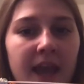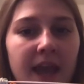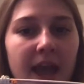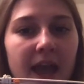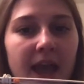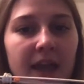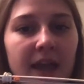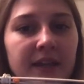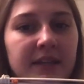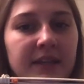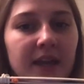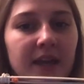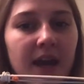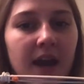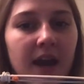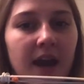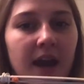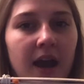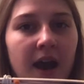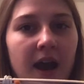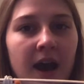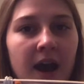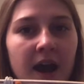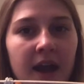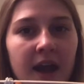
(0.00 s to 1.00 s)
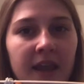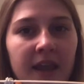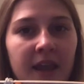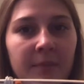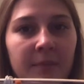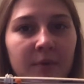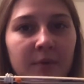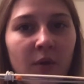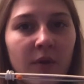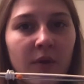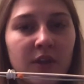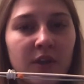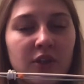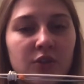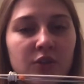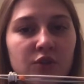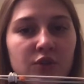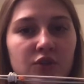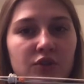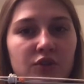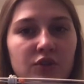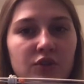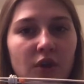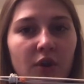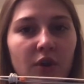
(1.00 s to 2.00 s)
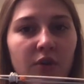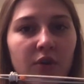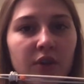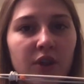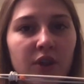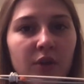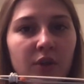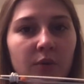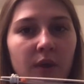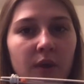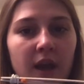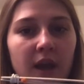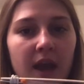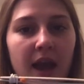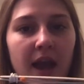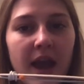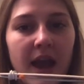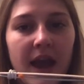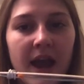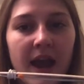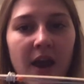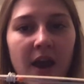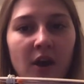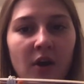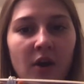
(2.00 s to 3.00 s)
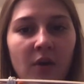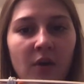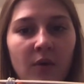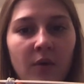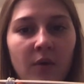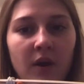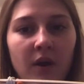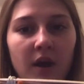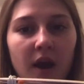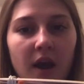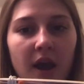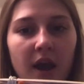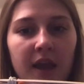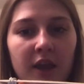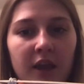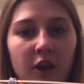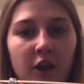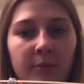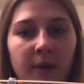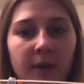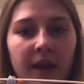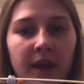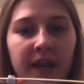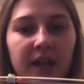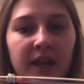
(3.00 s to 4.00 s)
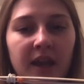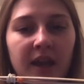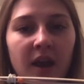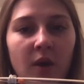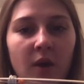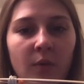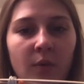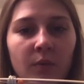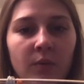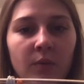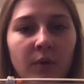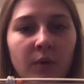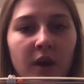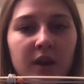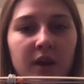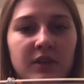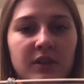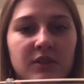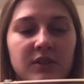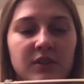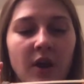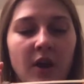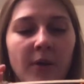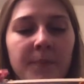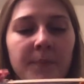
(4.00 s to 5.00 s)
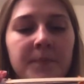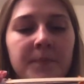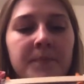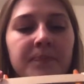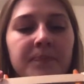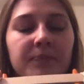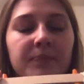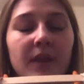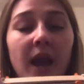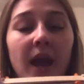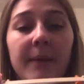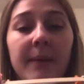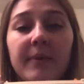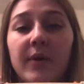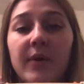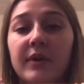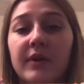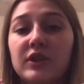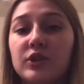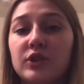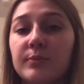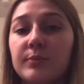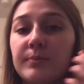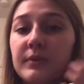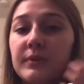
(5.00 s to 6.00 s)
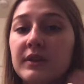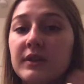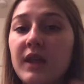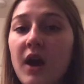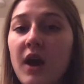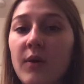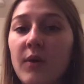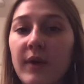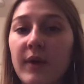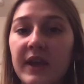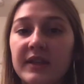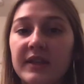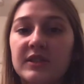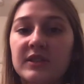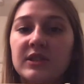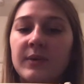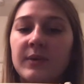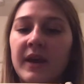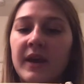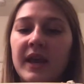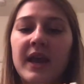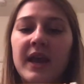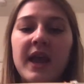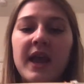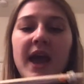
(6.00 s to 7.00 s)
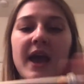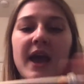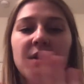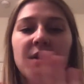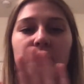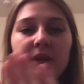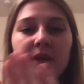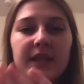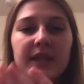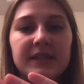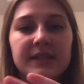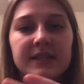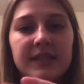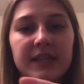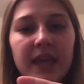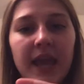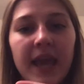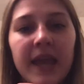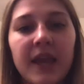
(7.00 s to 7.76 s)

and I am going to show you how a harmonica works. So I'm going to blow into it, and we can see a